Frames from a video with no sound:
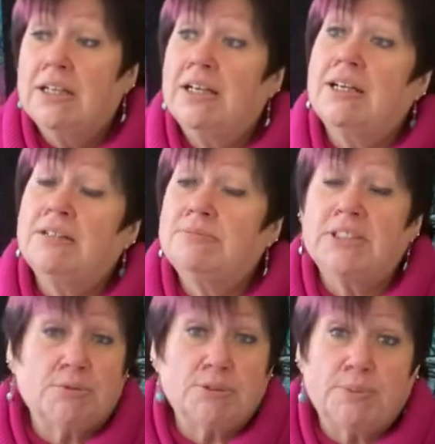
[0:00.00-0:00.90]
So
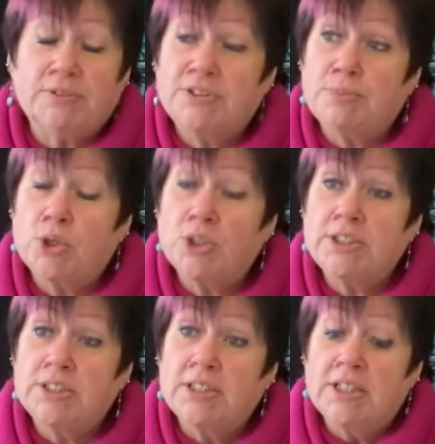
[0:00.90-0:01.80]
that was a bit of a surprise.
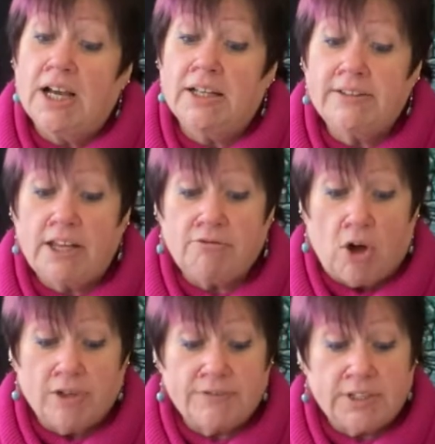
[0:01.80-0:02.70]
And they
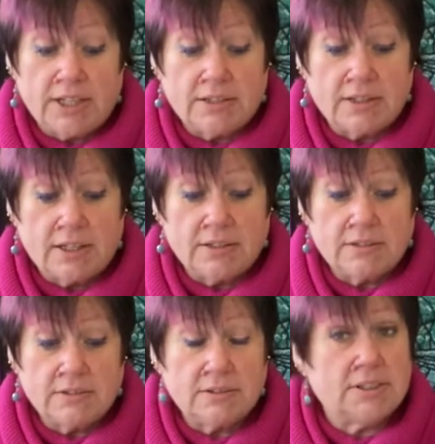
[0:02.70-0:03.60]
arrived, and
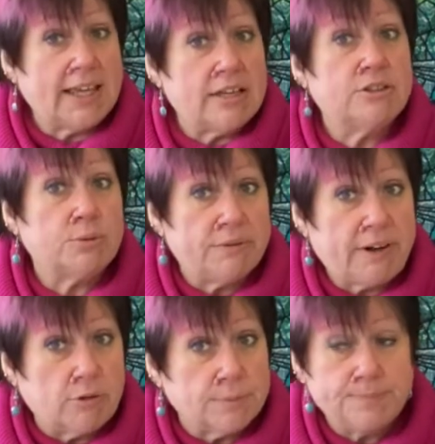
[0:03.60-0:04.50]
the kittens were feral.